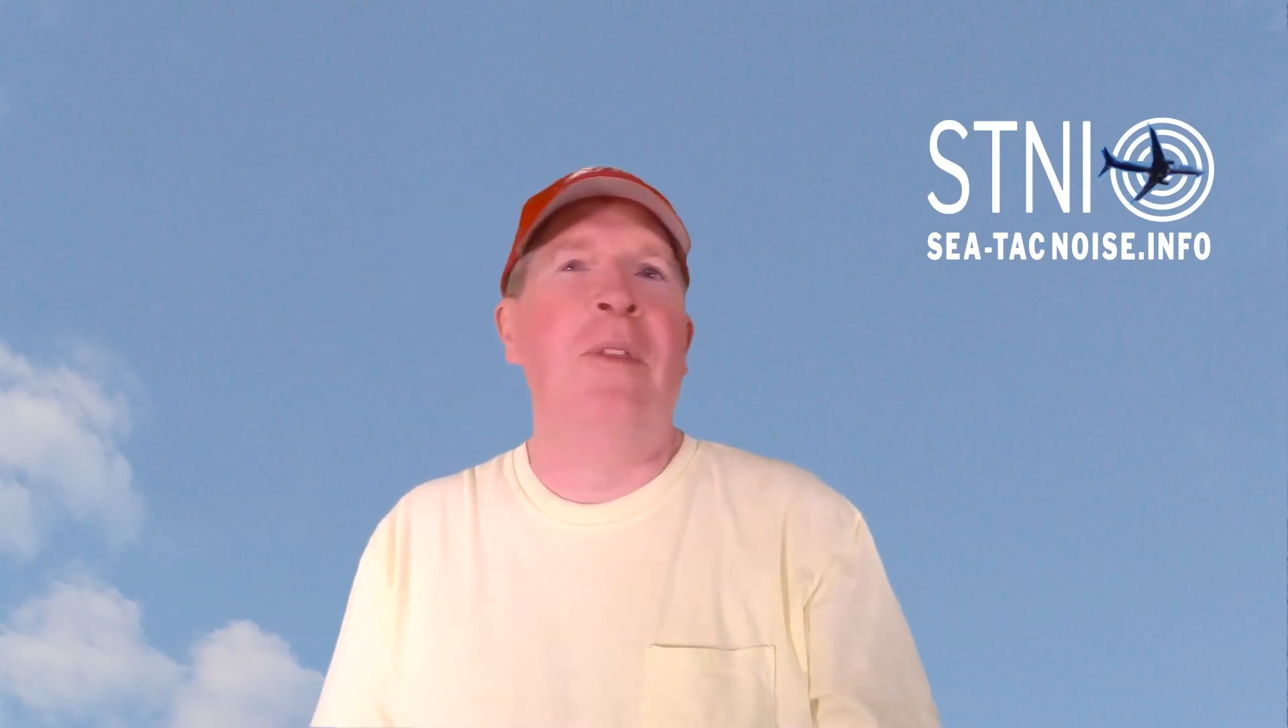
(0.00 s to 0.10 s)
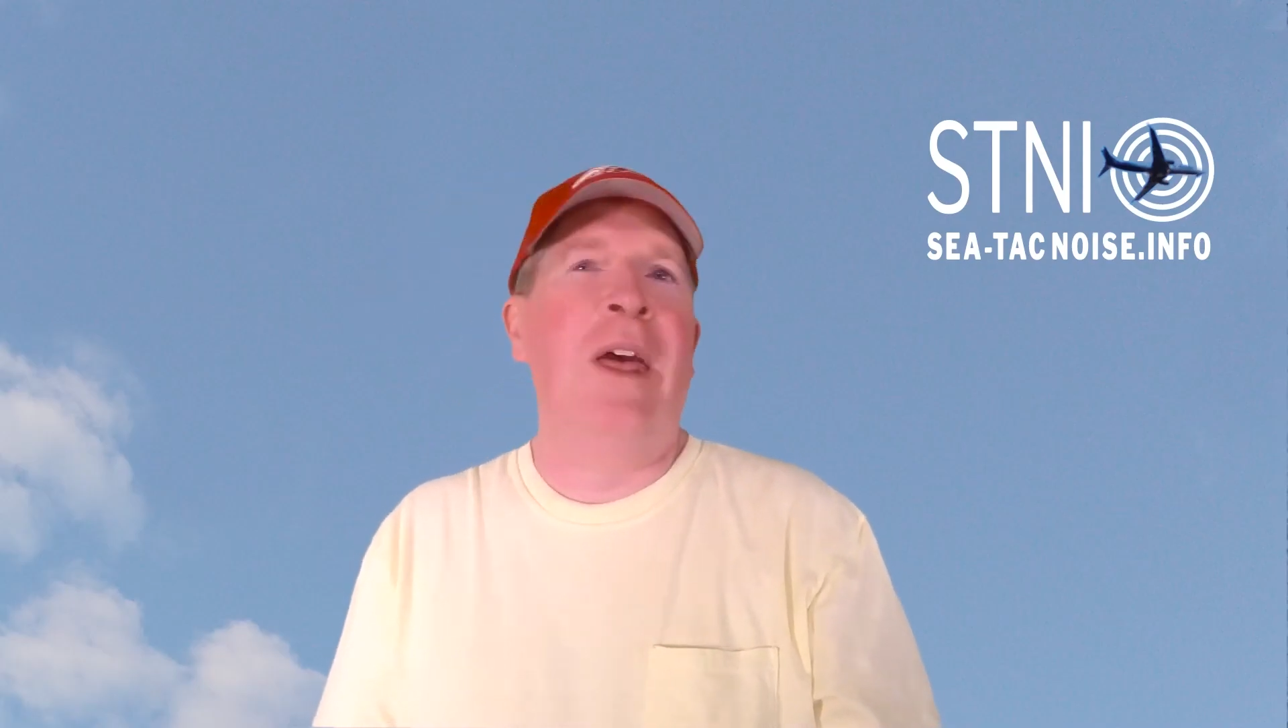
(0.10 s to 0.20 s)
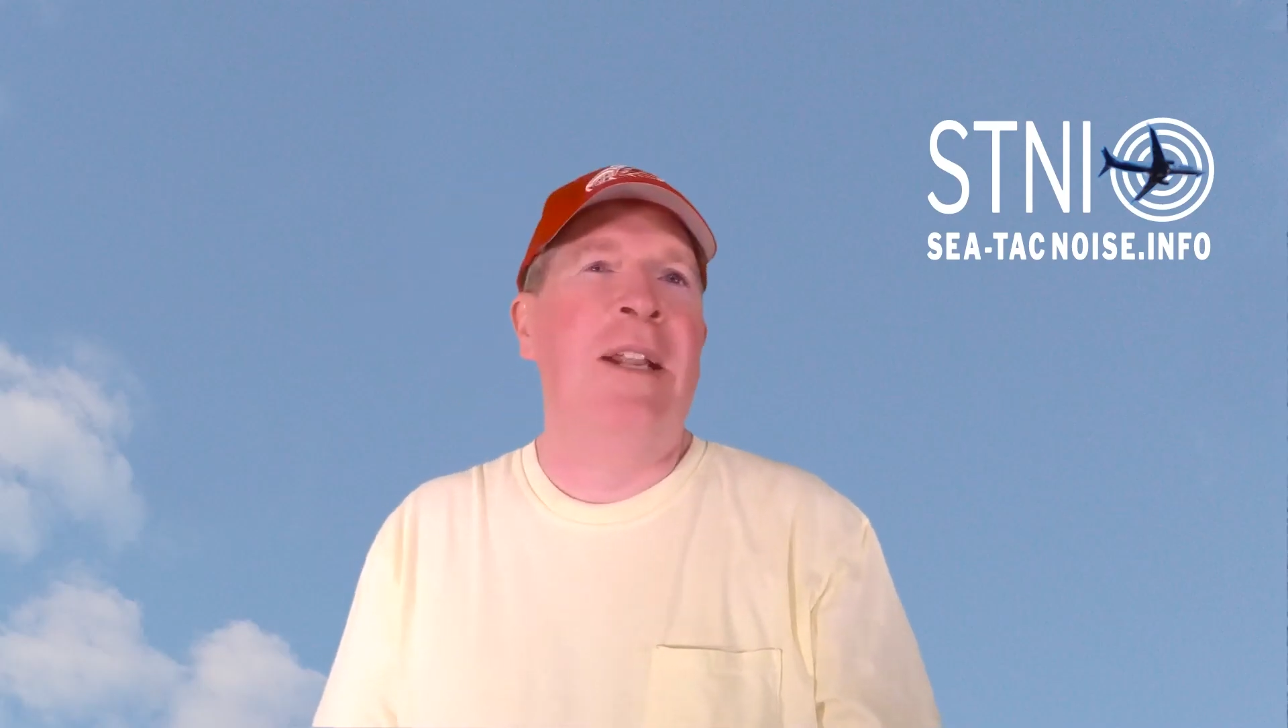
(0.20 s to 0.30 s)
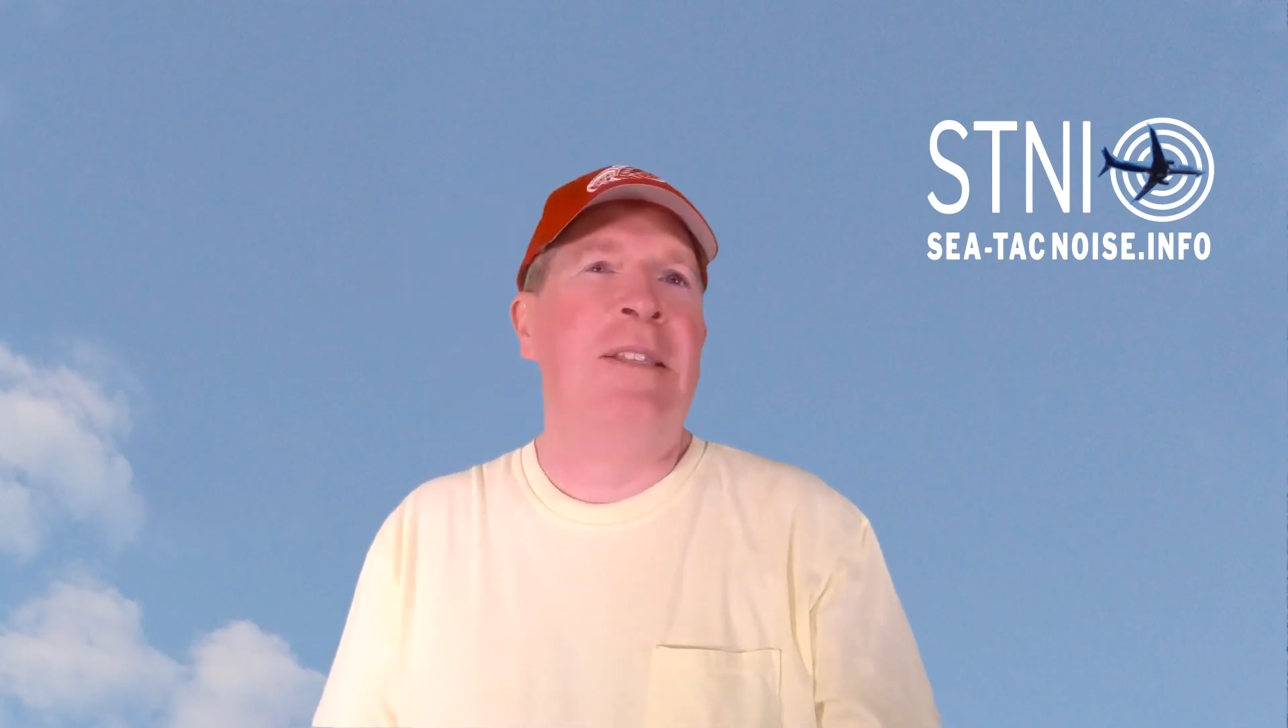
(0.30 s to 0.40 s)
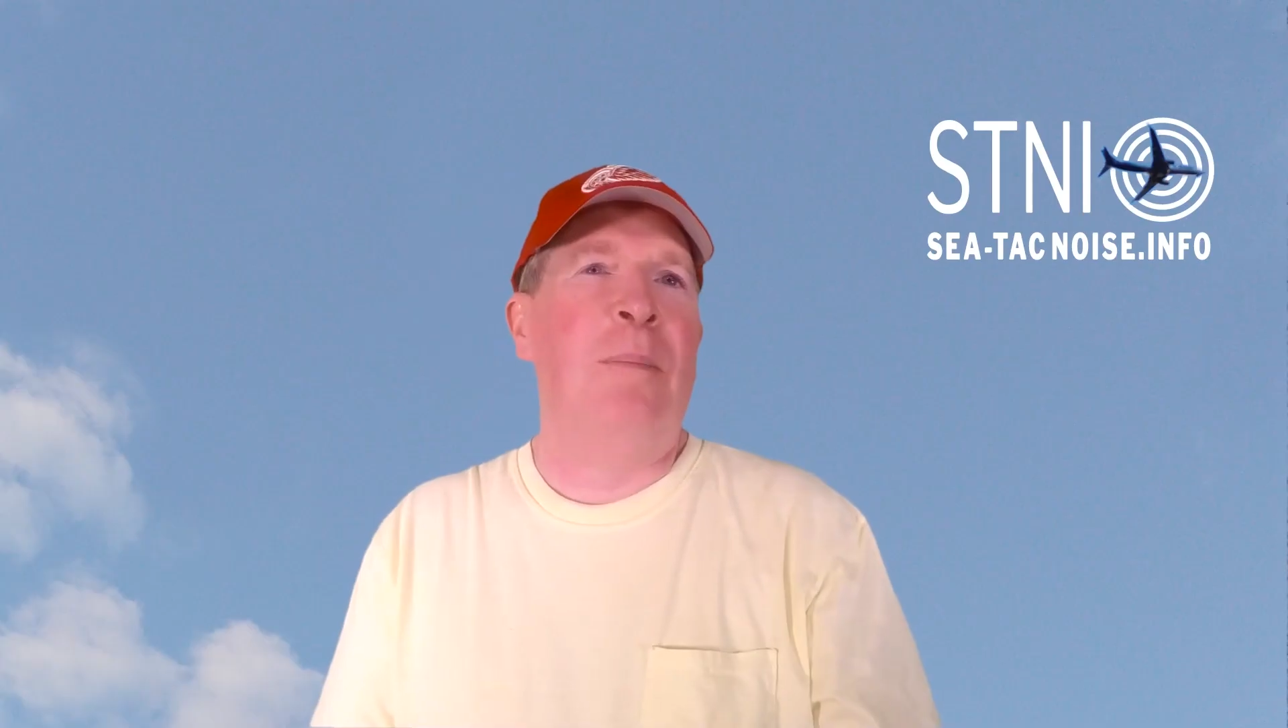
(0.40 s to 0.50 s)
that it's a